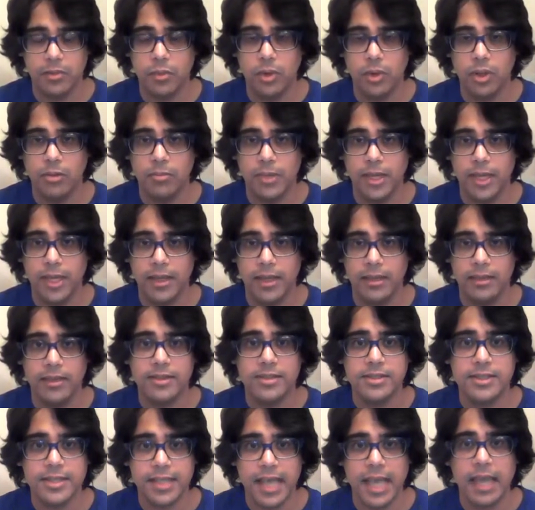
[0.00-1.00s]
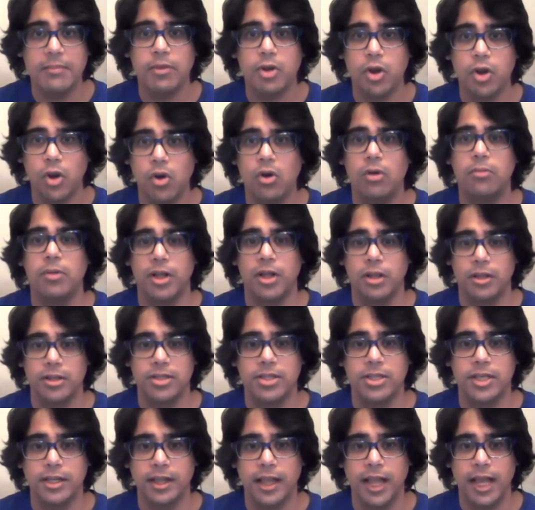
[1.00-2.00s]
will be in the same
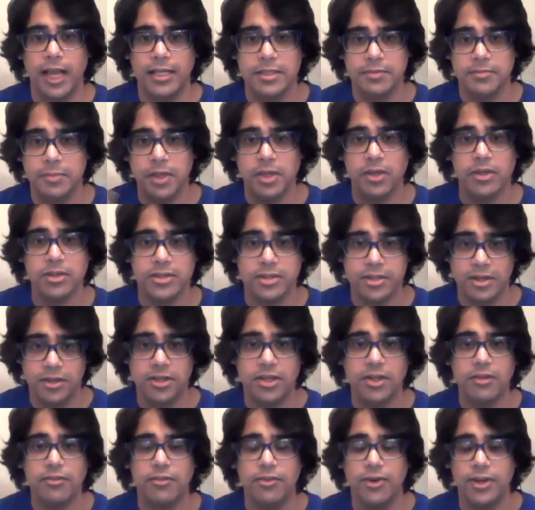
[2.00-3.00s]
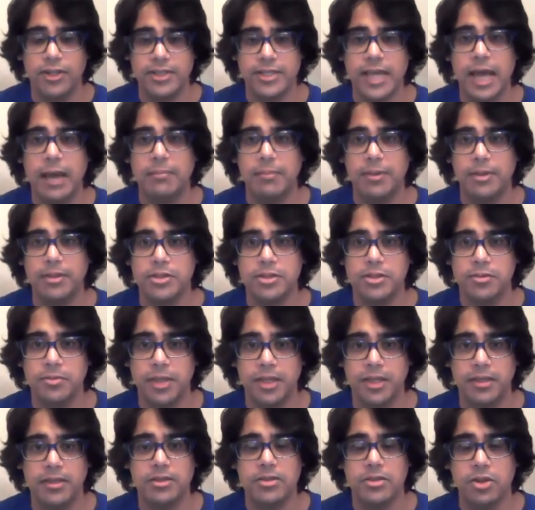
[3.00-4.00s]
cohomology class because their difference happens to
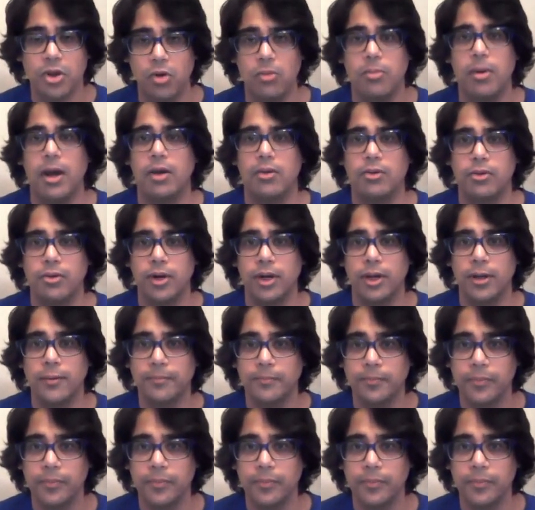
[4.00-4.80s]
be this co-boundary.